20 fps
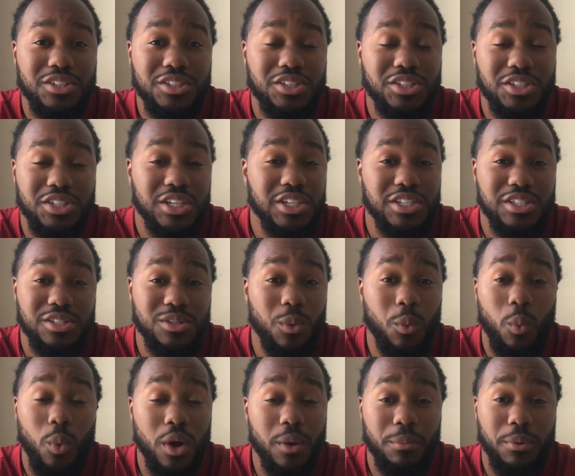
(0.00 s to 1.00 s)
she's the
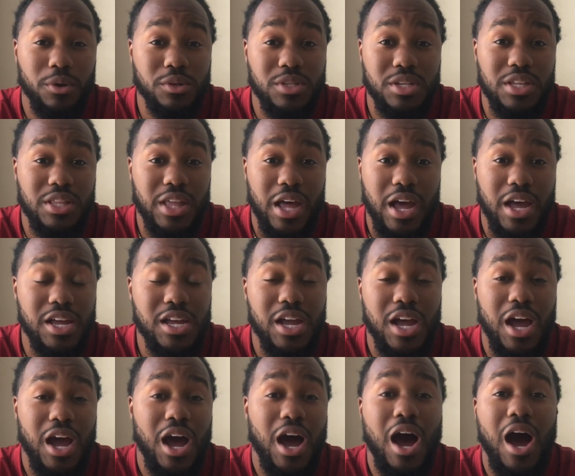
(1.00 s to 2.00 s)
one person that
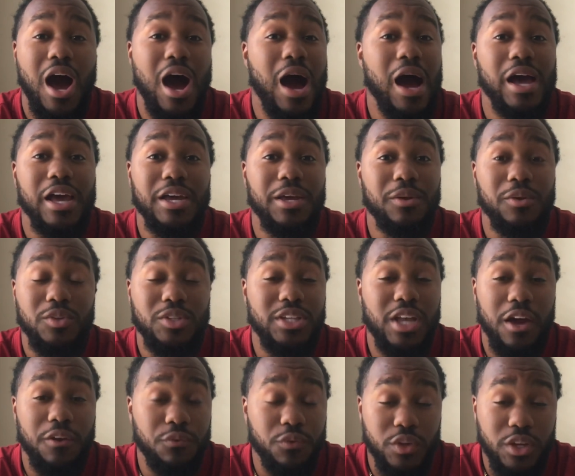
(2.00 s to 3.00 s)
I
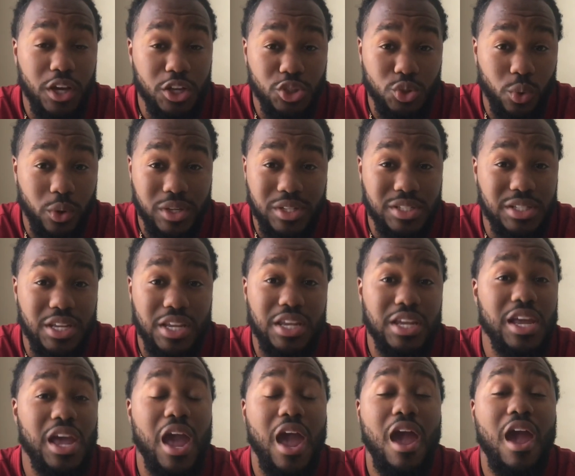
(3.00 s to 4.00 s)
definitely enjoy
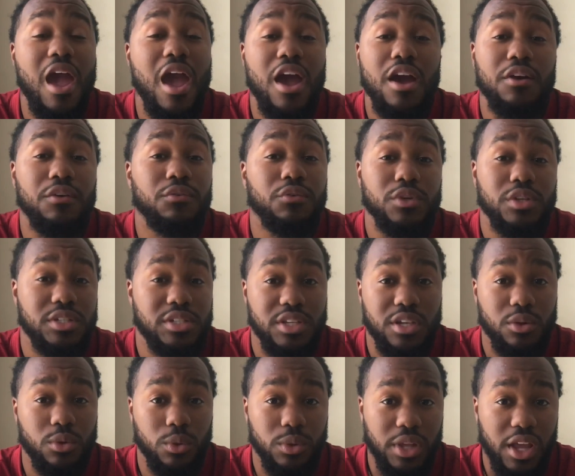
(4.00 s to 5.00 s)
seeing every
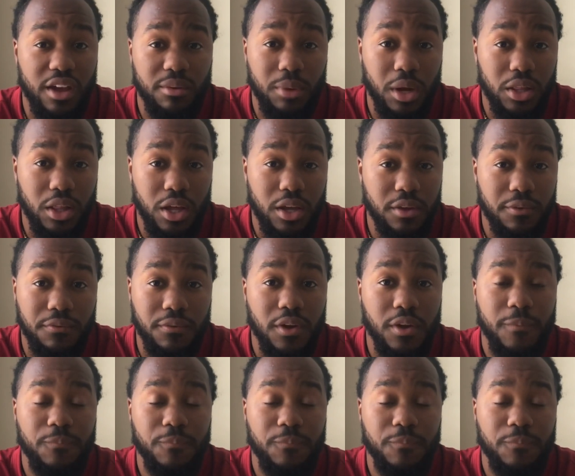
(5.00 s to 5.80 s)
single day of my life.